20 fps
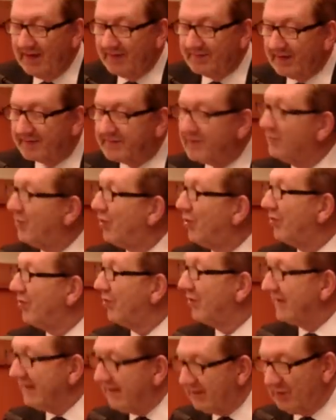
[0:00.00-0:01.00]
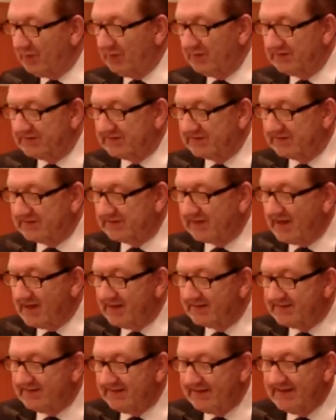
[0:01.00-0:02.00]
that the more unequal a
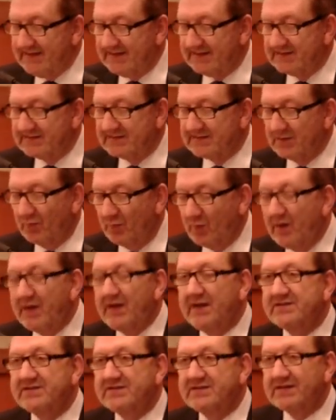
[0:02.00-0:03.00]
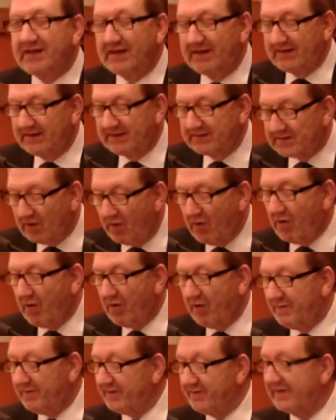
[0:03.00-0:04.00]
society is, the worse things
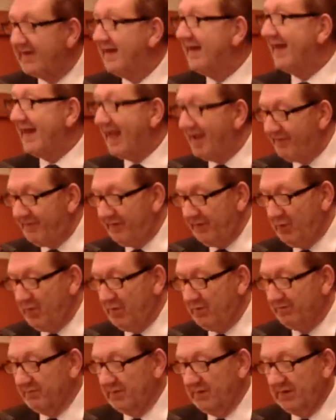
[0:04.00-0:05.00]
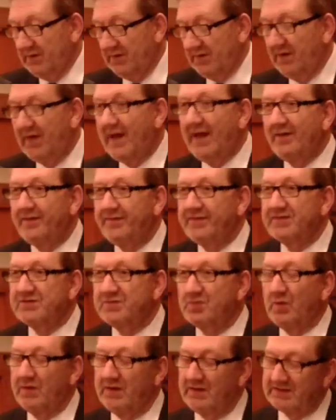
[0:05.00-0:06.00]
are for nearly everyone. Health
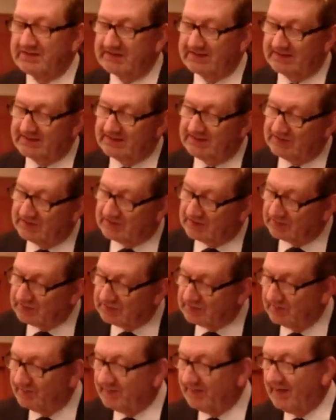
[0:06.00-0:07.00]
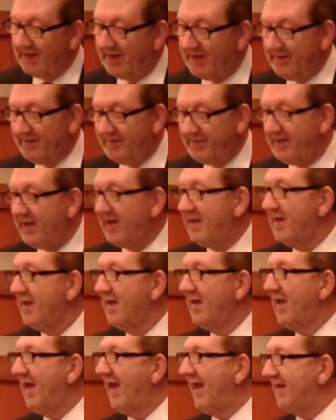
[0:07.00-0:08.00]
is worse, antisocial behaviour,
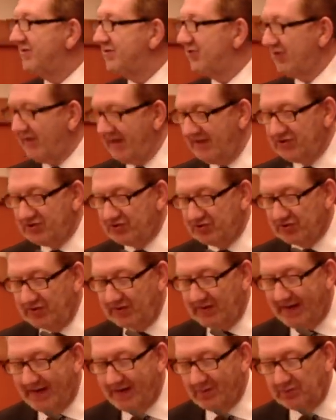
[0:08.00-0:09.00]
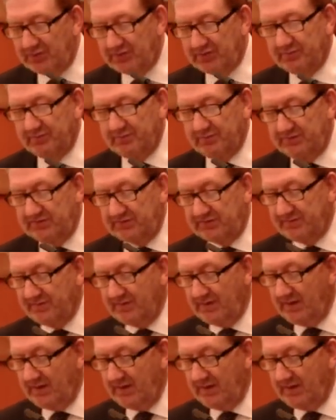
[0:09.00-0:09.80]
educational outcomes.